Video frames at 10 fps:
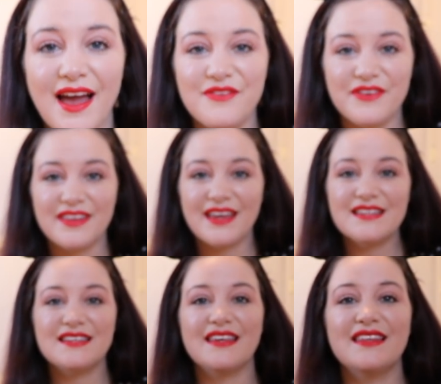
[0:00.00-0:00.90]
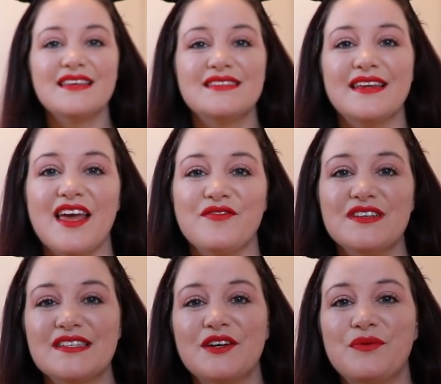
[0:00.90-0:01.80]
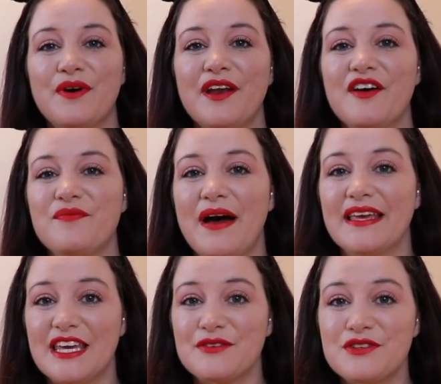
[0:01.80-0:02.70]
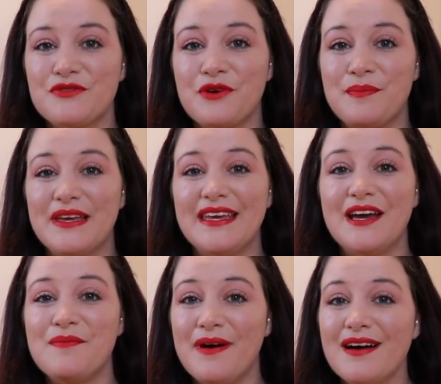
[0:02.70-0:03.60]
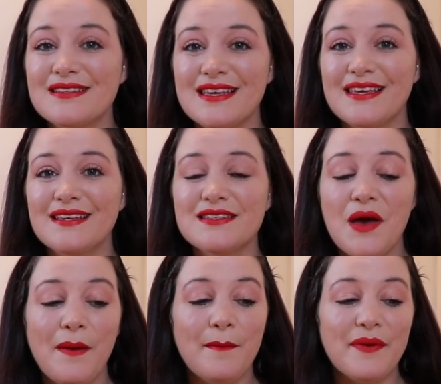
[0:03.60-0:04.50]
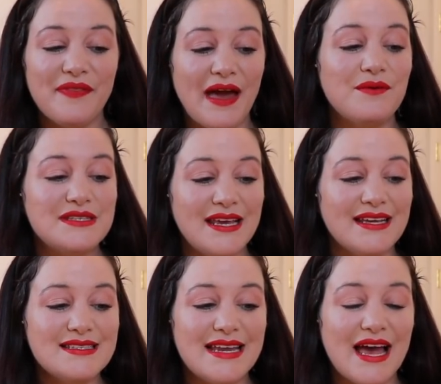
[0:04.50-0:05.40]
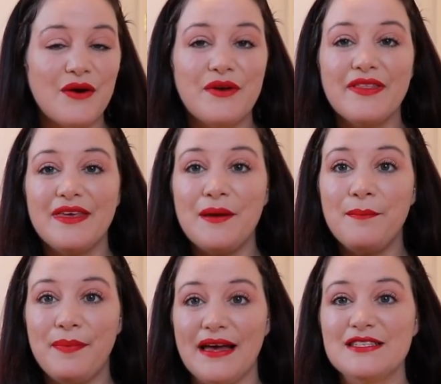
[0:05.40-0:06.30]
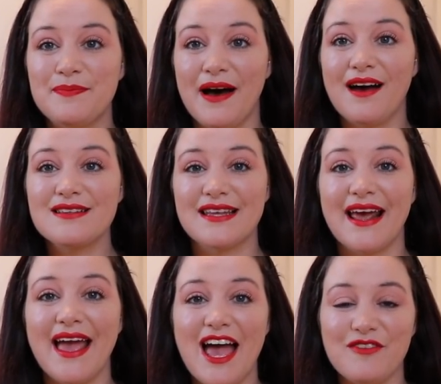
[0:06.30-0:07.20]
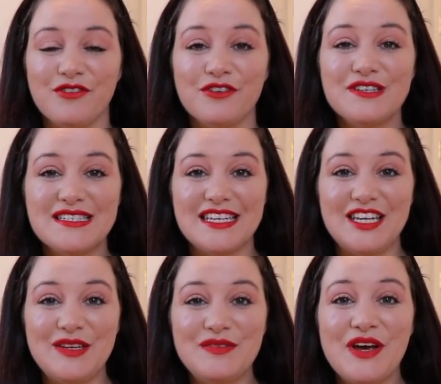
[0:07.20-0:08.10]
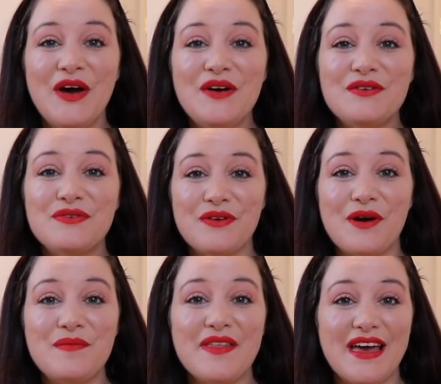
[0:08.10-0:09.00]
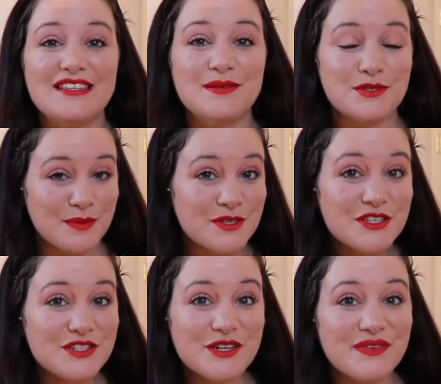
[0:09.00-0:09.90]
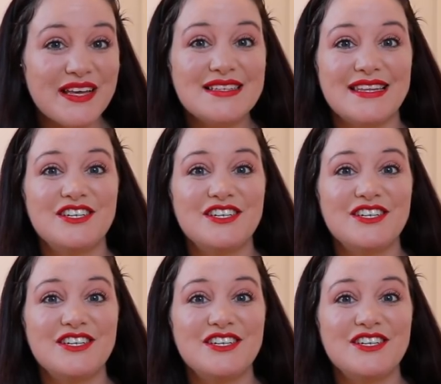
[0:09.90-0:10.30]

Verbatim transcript: I feel like I say this in every single one of my Gifts from Mickey unboxings, but that was hands down the best box that I ever received from that subscription service.